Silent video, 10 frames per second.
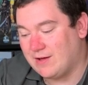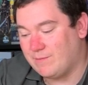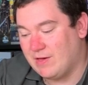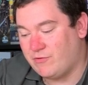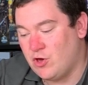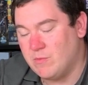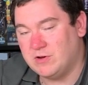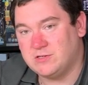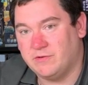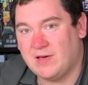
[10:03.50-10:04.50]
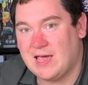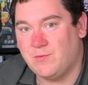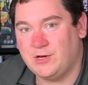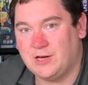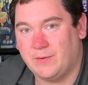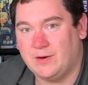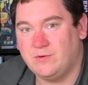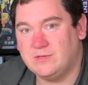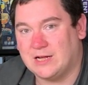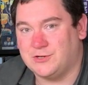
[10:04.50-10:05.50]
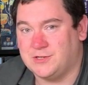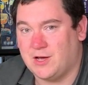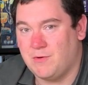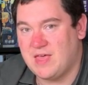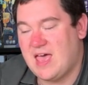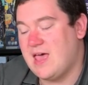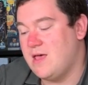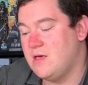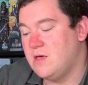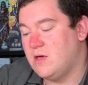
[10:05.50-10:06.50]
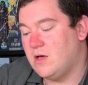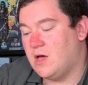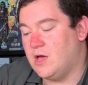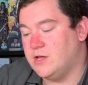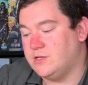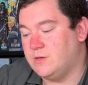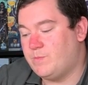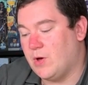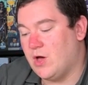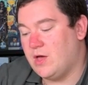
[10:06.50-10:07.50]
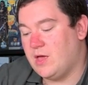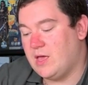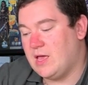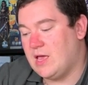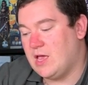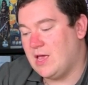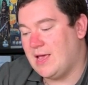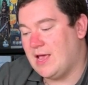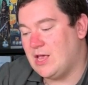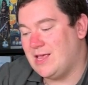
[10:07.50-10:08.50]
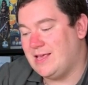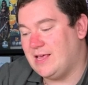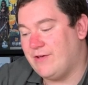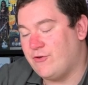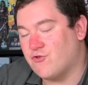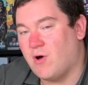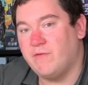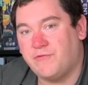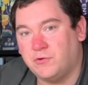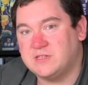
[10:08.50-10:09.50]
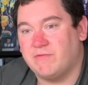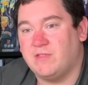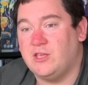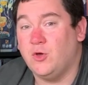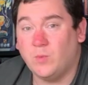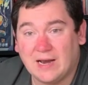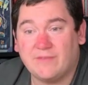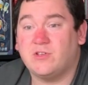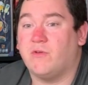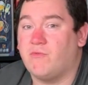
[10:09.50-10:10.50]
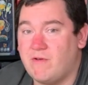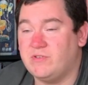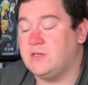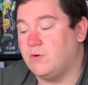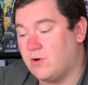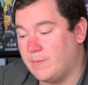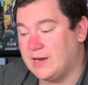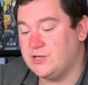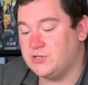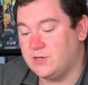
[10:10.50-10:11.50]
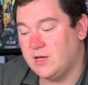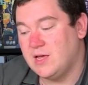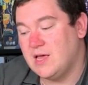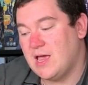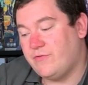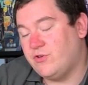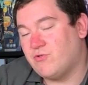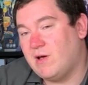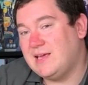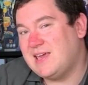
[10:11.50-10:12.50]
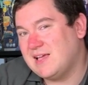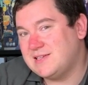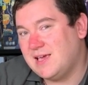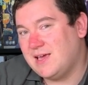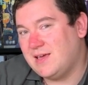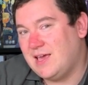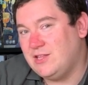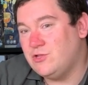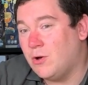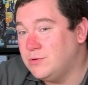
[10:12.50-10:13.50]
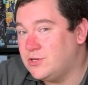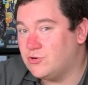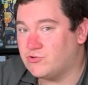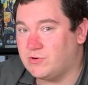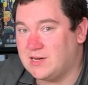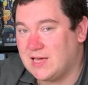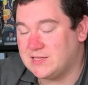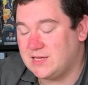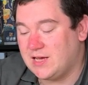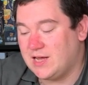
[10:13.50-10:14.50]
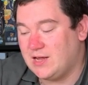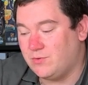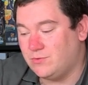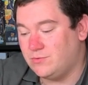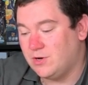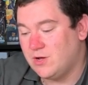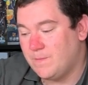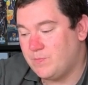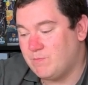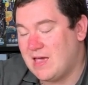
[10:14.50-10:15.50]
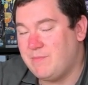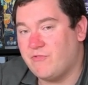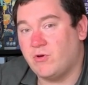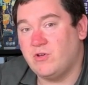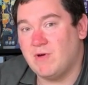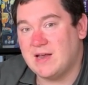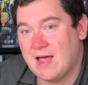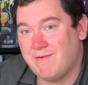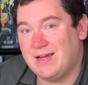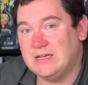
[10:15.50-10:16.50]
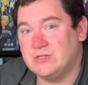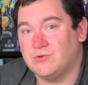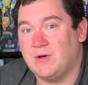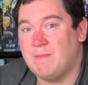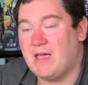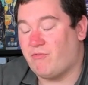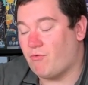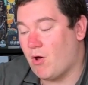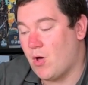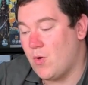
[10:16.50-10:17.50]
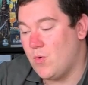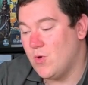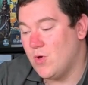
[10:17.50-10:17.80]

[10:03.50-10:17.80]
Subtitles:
bit of humorous of, hey, what are you doing? That doesn't go there. But if you try and force everything, you will have to go for every single combination. if you try and guess it, it knows that you're trying to guess it, and it will maybe throw you red herrings, or it may throw